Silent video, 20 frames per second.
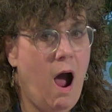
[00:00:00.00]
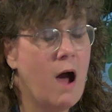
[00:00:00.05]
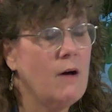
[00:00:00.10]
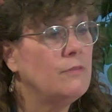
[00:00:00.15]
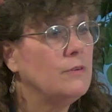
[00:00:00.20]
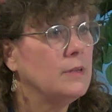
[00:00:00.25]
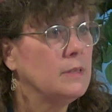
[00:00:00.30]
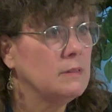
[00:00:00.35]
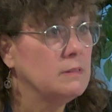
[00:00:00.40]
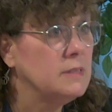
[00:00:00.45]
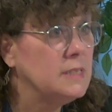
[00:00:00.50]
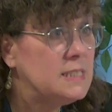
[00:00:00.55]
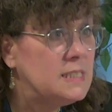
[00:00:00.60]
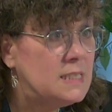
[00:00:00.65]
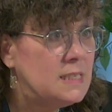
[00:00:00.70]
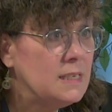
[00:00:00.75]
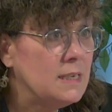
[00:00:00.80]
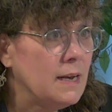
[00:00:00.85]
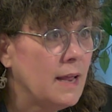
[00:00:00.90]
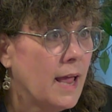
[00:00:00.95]
of
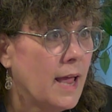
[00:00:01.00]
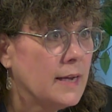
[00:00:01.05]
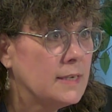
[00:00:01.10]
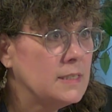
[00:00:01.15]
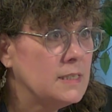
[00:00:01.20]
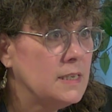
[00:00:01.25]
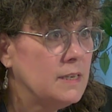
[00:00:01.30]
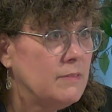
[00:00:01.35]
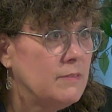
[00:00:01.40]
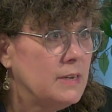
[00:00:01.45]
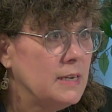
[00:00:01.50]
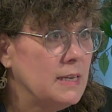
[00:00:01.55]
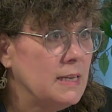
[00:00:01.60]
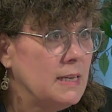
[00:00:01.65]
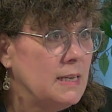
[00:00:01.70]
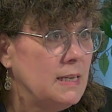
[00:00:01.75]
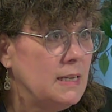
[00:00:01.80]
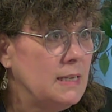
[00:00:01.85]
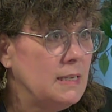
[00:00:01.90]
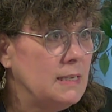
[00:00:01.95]
illicit
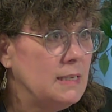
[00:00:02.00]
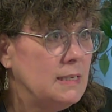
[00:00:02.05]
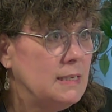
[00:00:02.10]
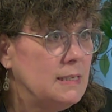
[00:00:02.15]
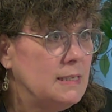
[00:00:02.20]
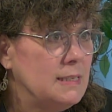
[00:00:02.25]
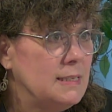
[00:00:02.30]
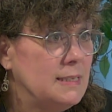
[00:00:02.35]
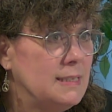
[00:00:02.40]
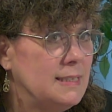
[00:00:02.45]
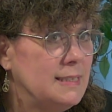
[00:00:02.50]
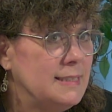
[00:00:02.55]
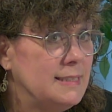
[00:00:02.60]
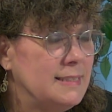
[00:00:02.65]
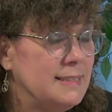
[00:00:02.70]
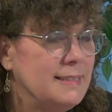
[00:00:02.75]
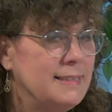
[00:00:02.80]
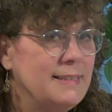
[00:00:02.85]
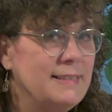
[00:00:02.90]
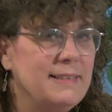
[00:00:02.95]
activity,
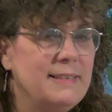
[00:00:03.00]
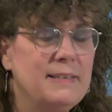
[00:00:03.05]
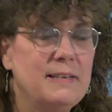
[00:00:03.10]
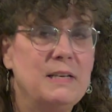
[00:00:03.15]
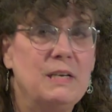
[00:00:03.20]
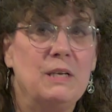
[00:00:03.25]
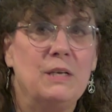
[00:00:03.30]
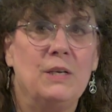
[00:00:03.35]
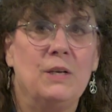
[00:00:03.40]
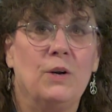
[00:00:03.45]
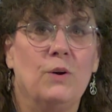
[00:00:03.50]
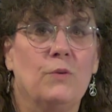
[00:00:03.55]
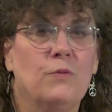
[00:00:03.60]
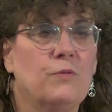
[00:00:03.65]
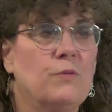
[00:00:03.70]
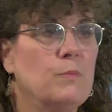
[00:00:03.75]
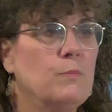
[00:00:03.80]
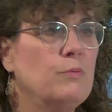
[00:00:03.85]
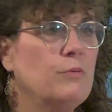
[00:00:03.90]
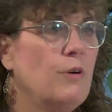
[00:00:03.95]
you know,
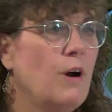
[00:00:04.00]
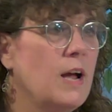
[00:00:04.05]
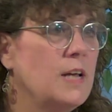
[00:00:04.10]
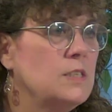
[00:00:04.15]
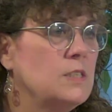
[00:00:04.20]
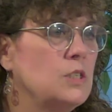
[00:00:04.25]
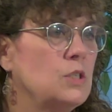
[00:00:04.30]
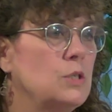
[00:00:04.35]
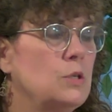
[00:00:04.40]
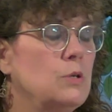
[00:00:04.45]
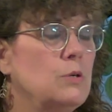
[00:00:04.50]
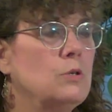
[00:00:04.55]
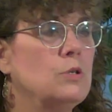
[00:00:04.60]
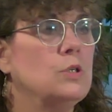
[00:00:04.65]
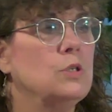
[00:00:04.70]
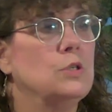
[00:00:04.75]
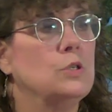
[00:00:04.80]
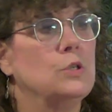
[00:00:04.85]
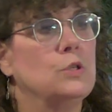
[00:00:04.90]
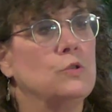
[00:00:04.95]
from
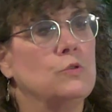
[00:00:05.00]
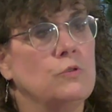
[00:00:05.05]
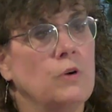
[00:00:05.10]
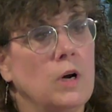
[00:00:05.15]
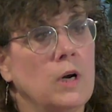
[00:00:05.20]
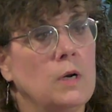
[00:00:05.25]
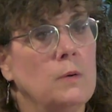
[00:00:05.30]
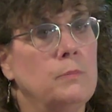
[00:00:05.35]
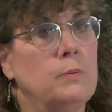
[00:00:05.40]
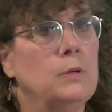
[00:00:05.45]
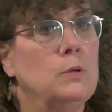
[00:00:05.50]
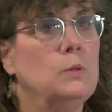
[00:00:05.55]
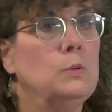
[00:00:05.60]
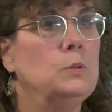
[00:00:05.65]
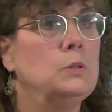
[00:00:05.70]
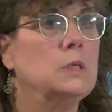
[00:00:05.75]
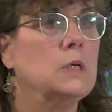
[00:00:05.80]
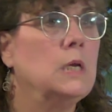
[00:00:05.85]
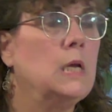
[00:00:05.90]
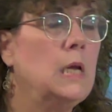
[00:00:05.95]
prostitution to drug
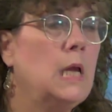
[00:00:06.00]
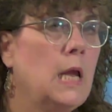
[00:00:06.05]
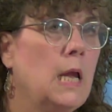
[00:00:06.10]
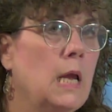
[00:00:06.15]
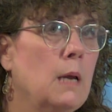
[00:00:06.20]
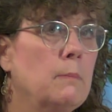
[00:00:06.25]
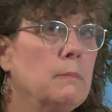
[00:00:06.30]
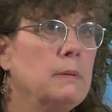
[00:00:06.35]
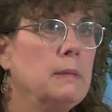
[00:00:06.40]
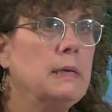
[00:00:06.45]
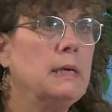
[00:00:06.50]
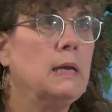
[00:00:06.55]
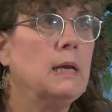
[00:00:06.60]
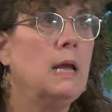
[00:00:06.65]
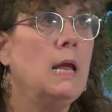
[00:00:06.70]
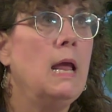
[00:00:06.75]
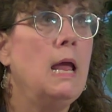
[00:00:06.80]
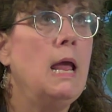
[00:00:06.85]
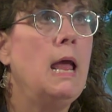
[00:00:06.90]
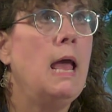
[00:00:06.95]
abuse and
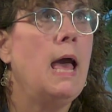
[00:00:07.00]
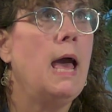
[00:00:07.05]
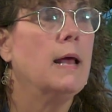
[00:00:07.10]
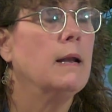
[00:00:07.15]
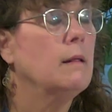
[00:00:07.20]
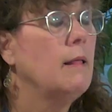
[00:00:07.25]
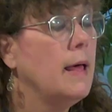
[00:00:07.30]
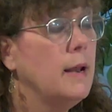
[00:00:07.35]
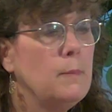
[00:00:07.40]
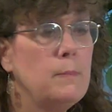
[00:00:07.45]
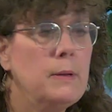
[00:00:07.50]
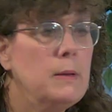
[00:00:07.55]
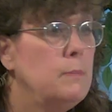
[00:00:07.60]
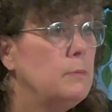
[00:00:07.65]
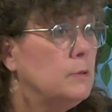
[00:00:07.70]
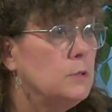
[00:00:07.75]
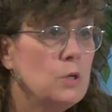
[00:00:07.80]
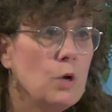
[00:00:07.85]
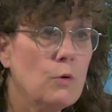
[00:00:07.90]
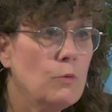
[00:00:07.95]
gambling. And a lot of
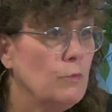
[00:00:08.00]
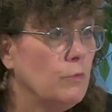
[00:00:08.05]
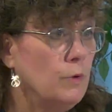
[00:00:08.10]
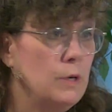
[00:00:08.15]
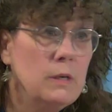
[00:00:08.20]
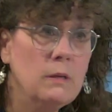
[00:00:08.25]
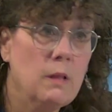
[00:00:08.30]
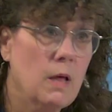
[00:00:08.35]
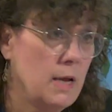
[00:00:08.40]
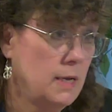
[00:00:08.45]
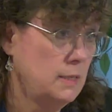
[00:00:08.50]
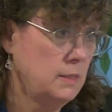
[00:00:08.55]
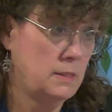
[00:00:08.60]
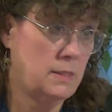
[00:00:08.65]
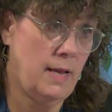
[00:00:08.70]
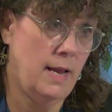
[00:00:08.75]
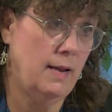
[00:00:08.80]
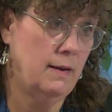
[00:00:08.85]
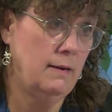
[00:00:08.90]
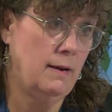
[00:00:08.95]
people don't realize
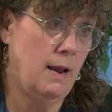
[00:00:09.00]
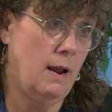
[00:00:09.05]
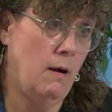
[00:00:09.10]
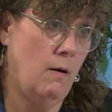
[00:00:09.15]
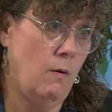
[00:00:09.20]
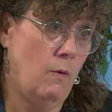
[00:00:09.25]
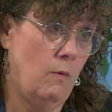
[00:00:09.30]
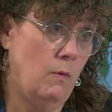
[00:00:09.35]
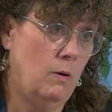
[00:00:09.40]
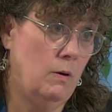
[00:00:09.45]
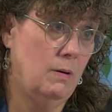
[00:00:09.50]
that now.